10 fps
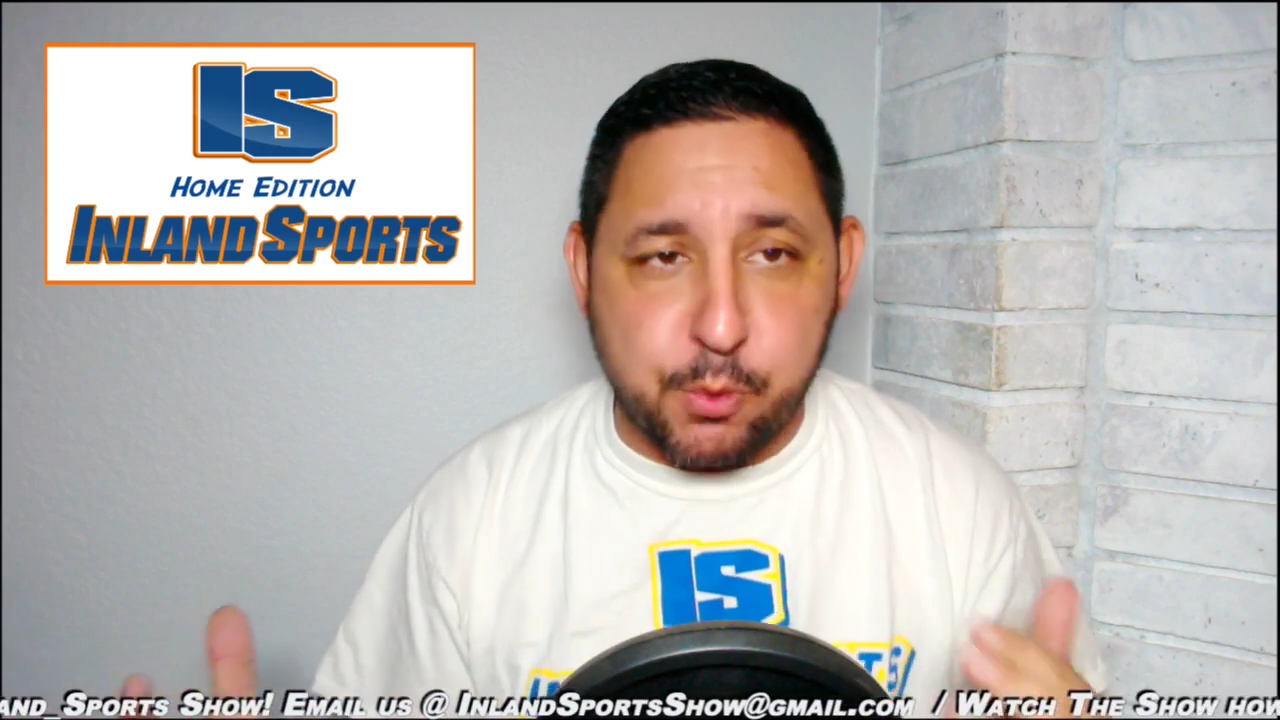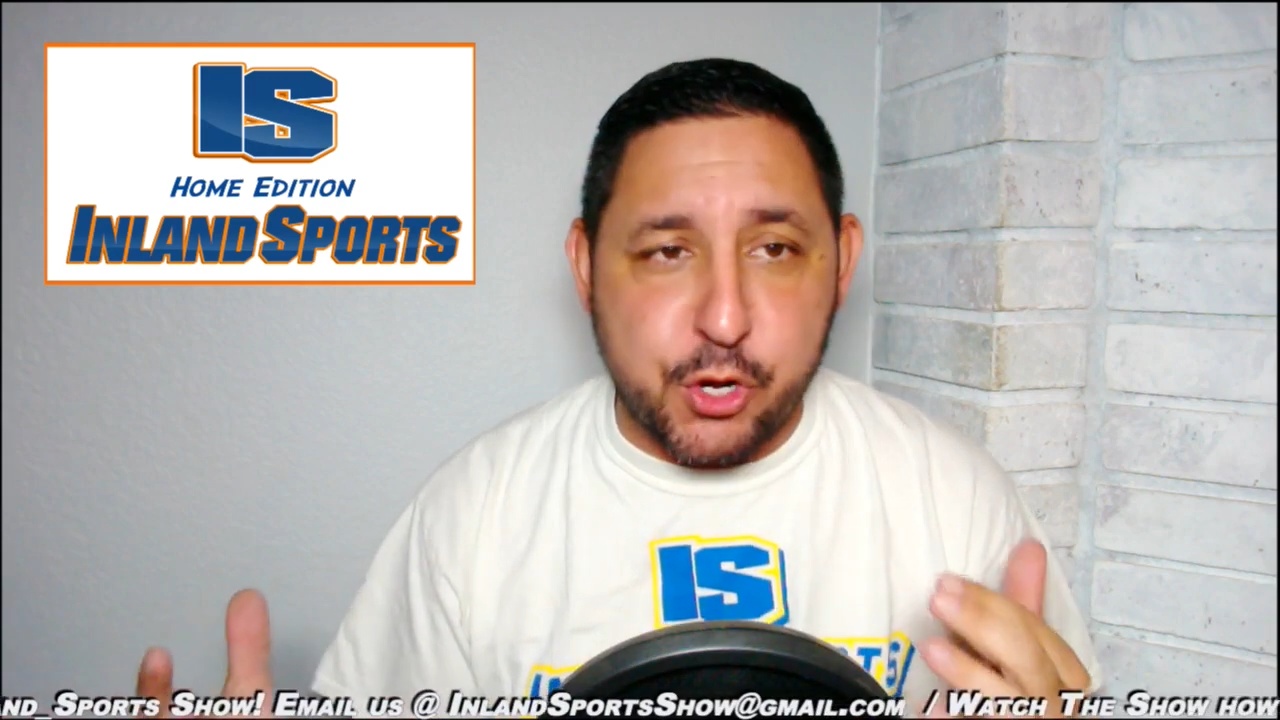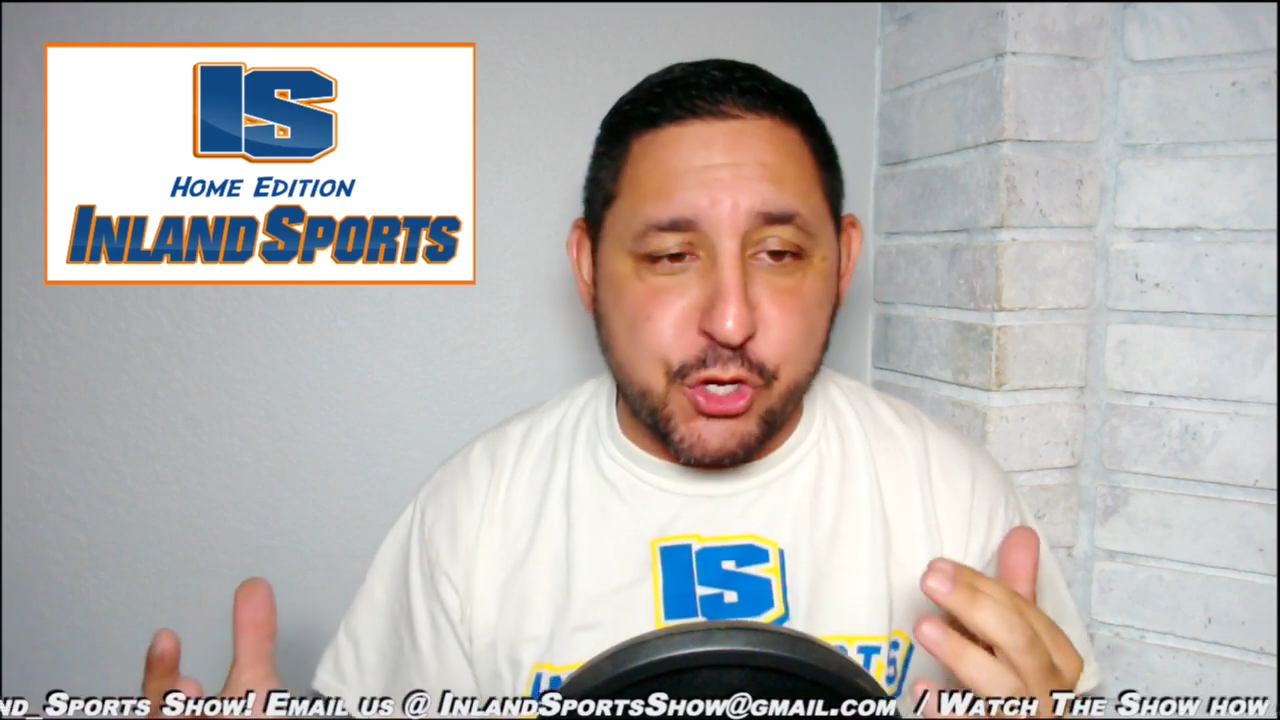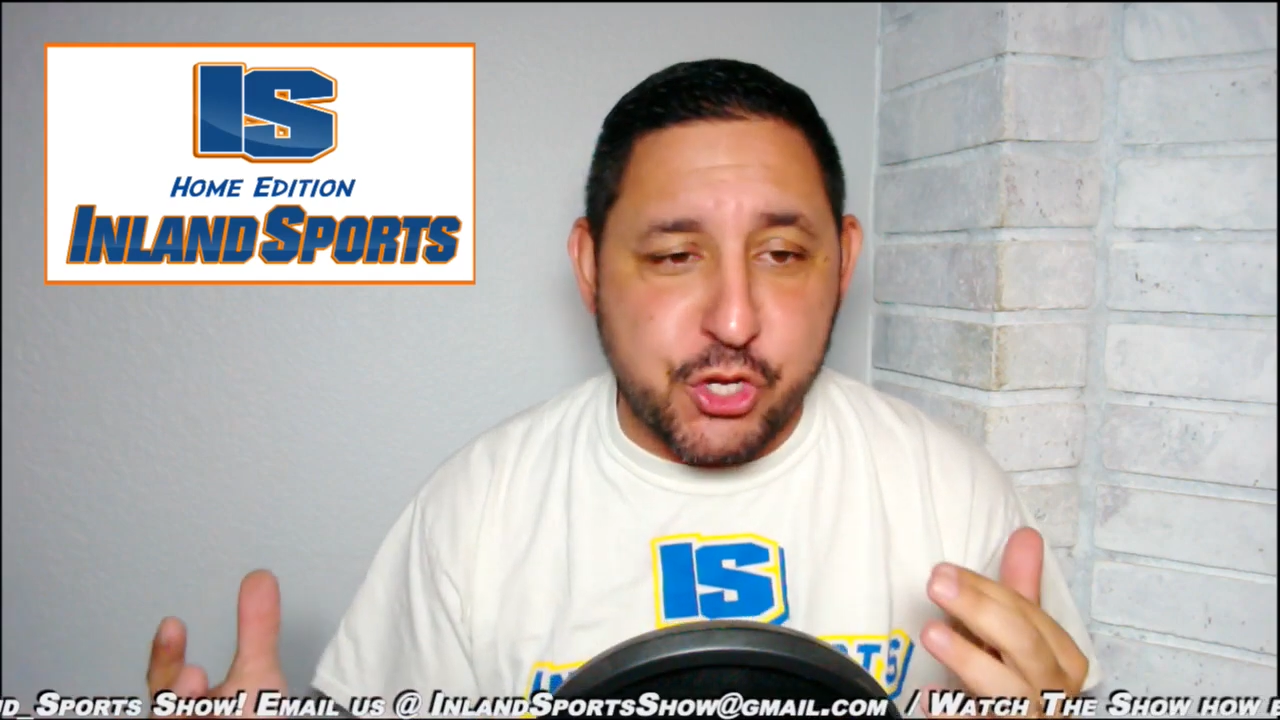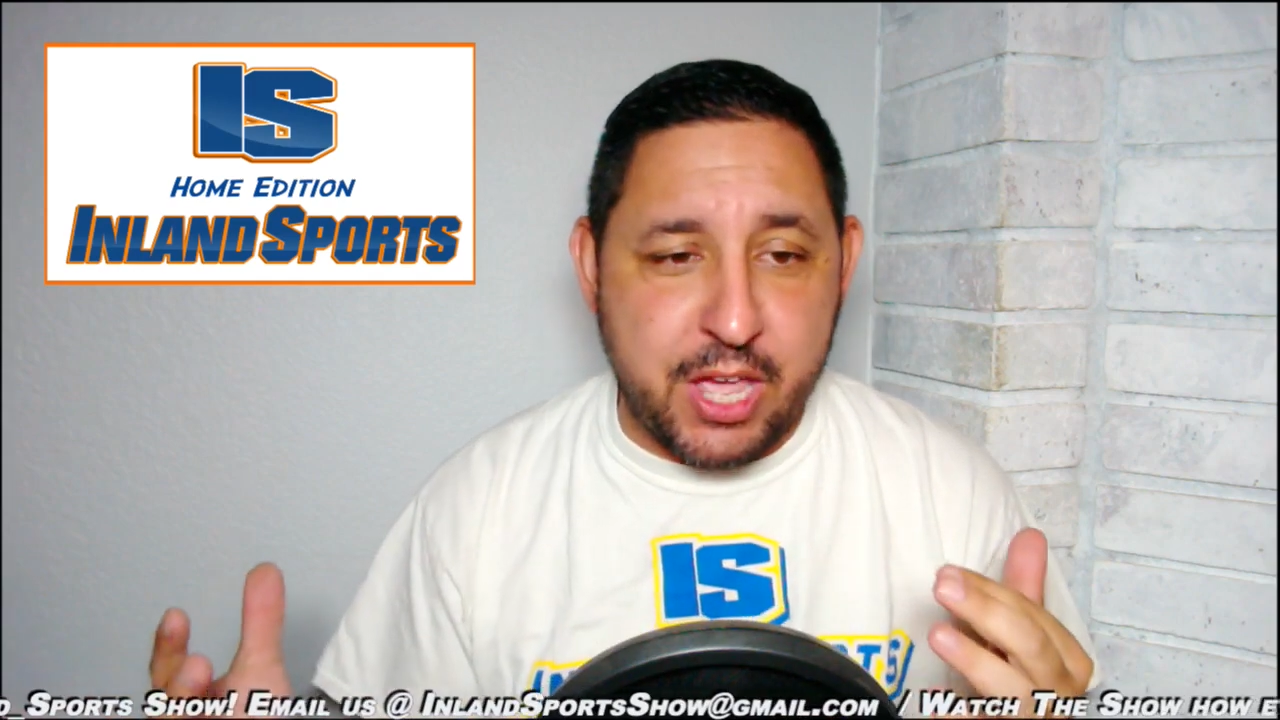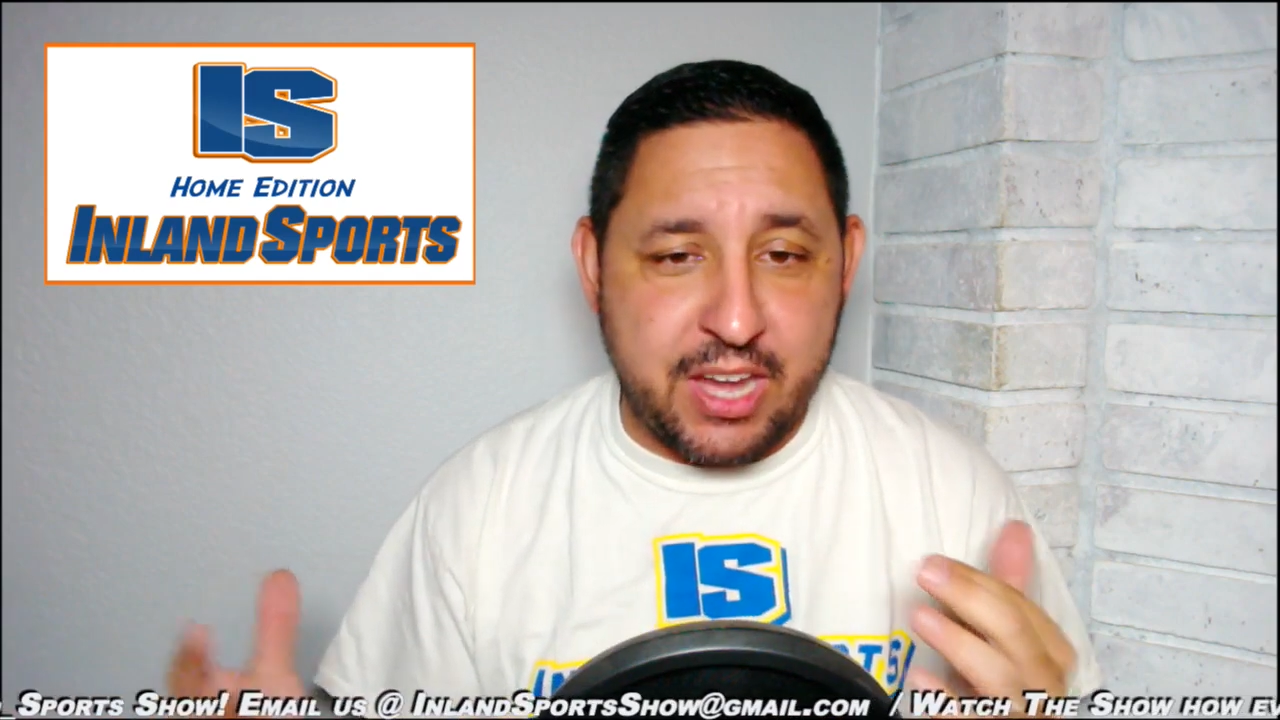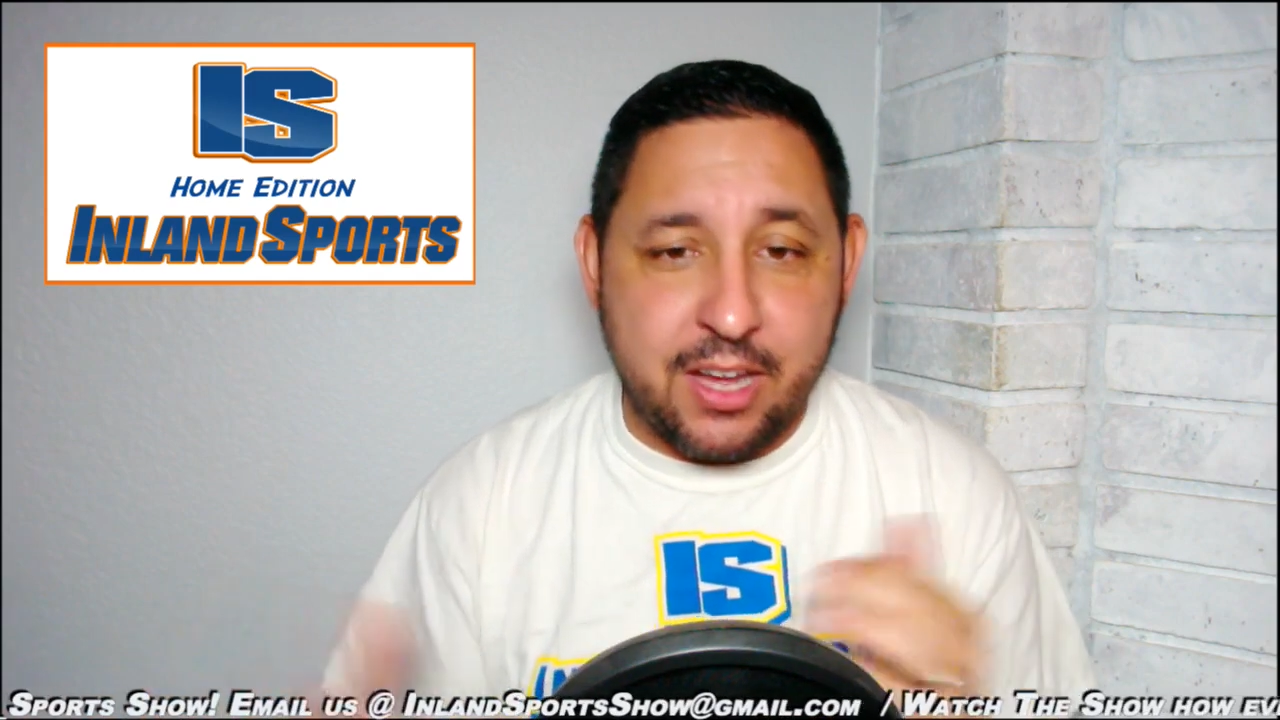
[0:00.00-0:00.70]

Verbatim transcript: appreciate